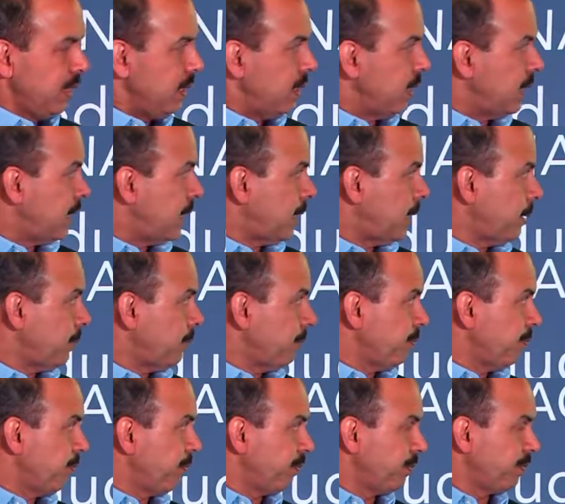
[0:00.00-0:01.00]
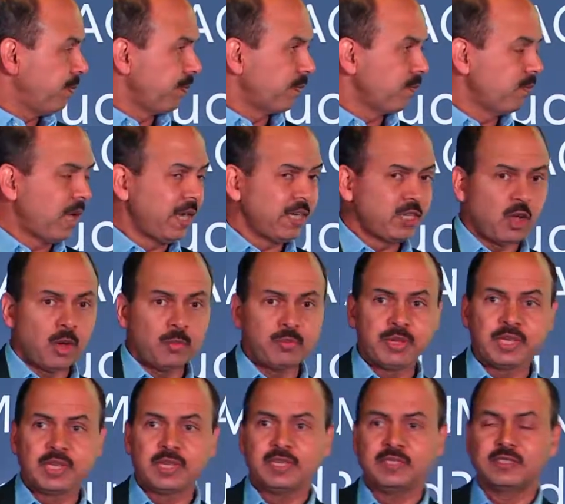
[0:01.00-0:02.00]
Um, my
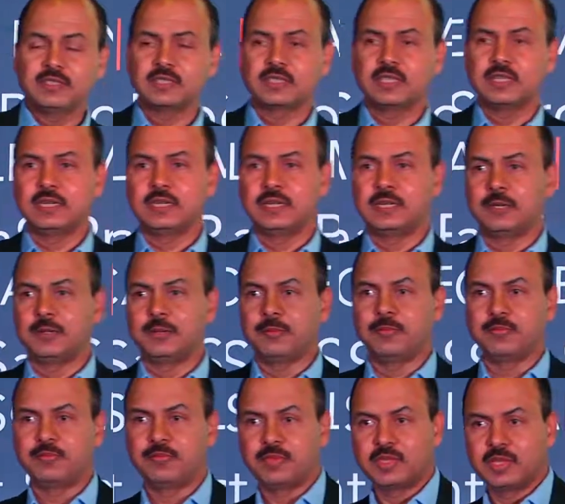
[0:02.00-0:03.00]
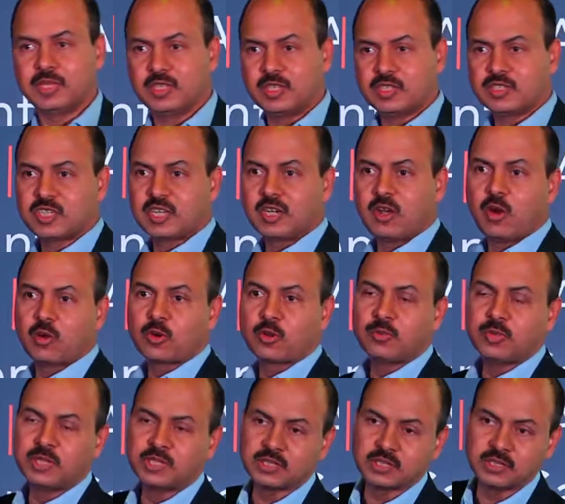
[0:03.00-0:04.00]
topic is uh, industrial
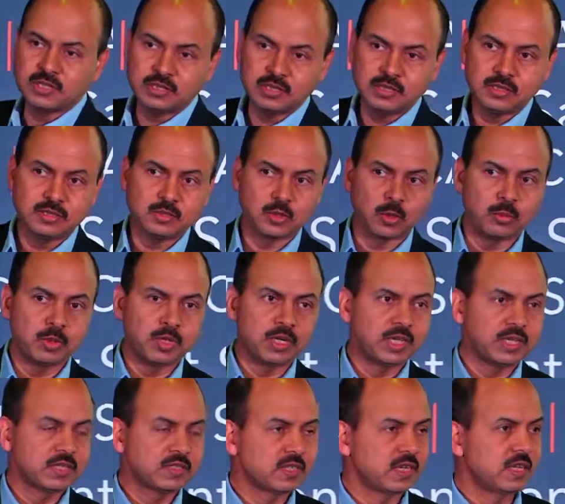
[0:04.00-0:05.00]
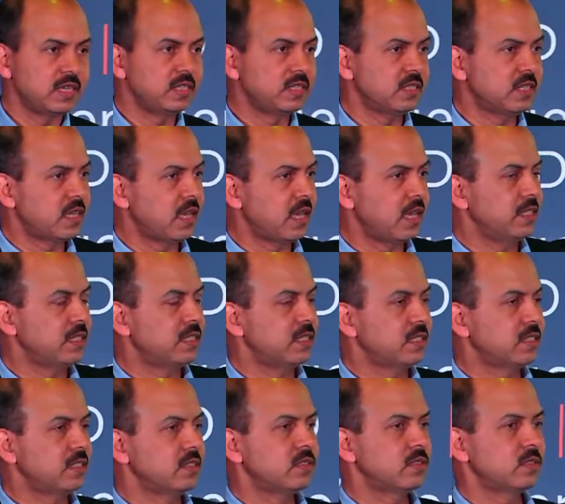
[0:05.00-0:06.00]
automation, robotics and
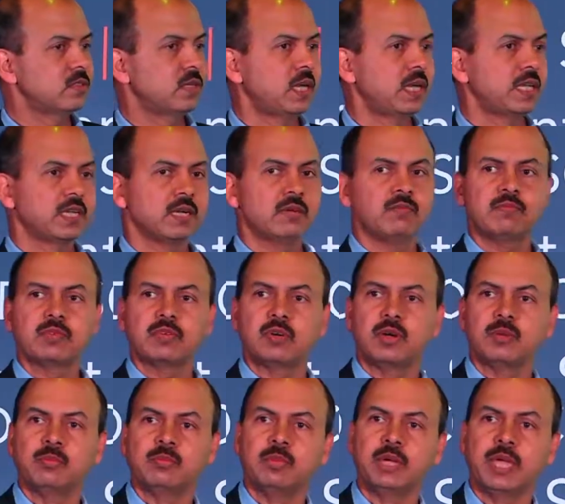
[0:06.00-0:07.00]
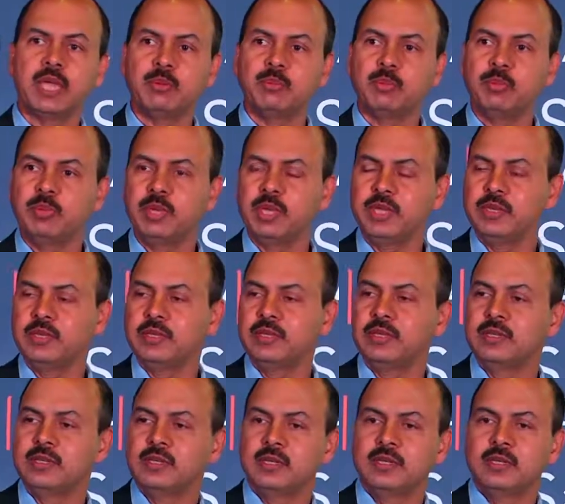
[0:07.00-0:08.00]
digitalization. So I come from A B B.
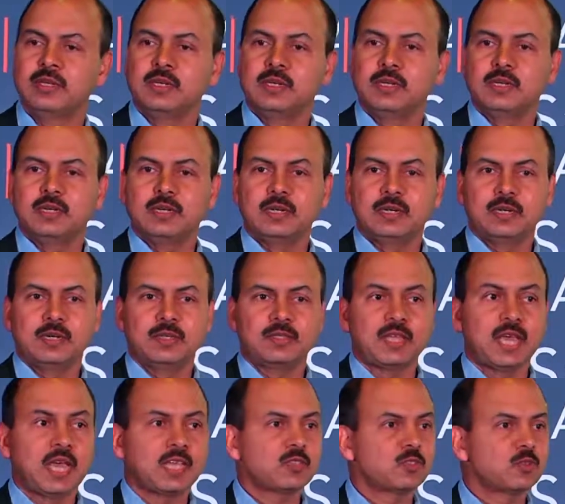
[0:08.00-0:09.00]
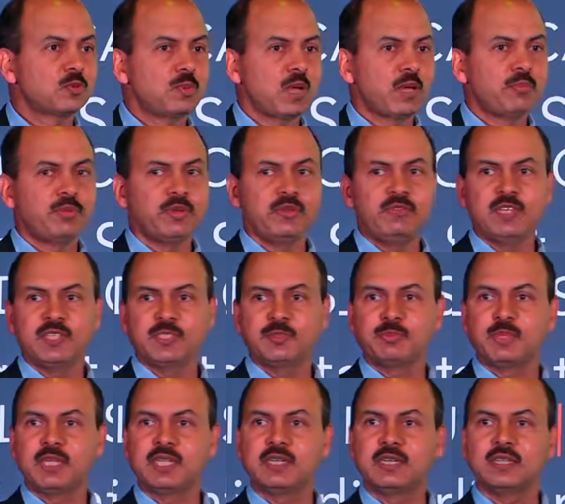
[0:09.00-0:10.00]
Uh, thanks to my previous
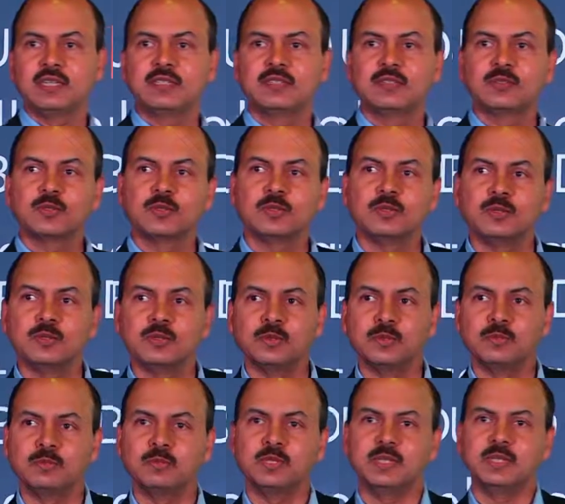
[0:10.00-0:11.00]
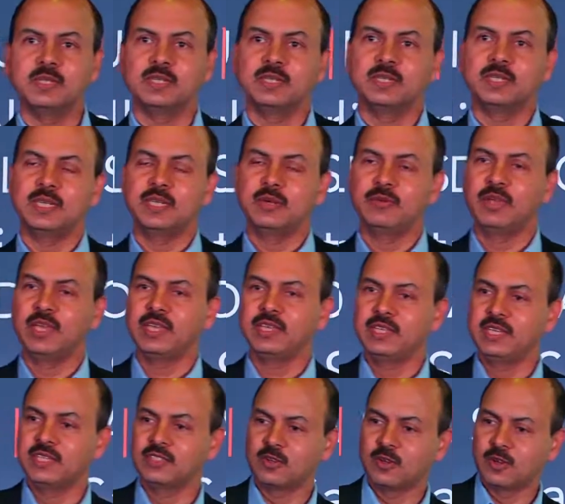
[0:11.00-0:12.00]
speaker, so uh, in a way he
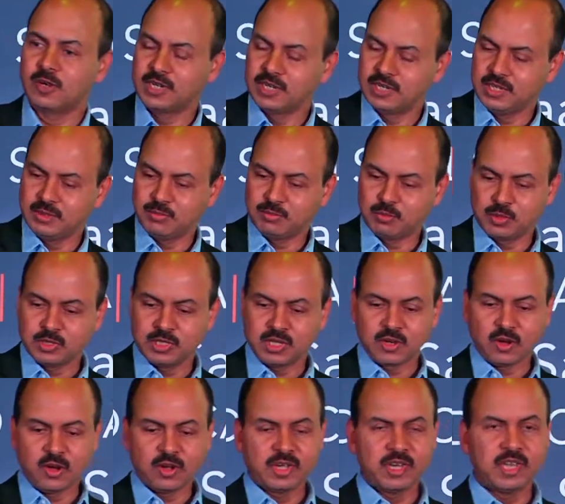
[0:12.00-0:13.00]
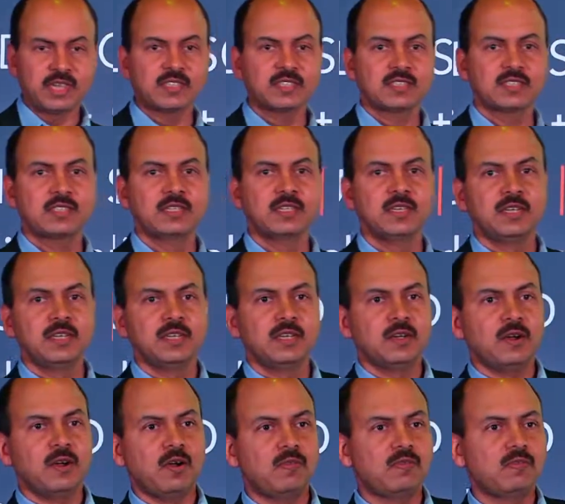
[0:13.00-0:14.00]
has already put the context
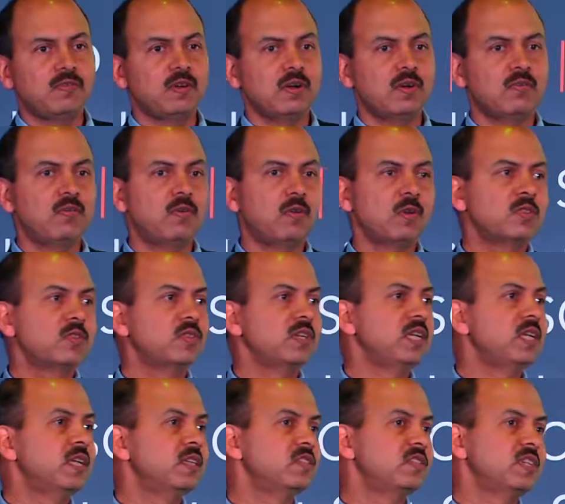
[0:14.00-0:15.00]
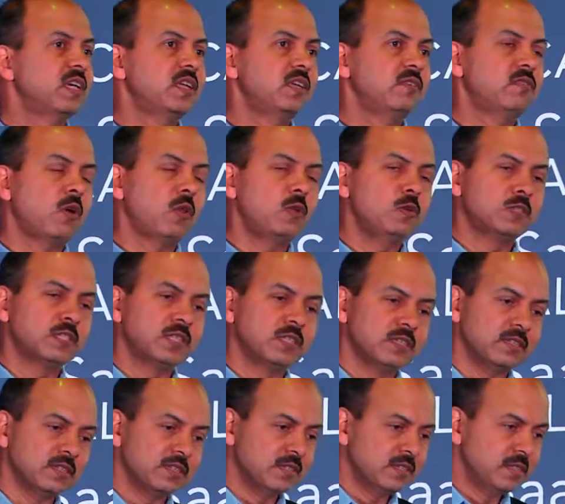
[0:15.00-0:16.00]
of uh, fourth industrial evolution.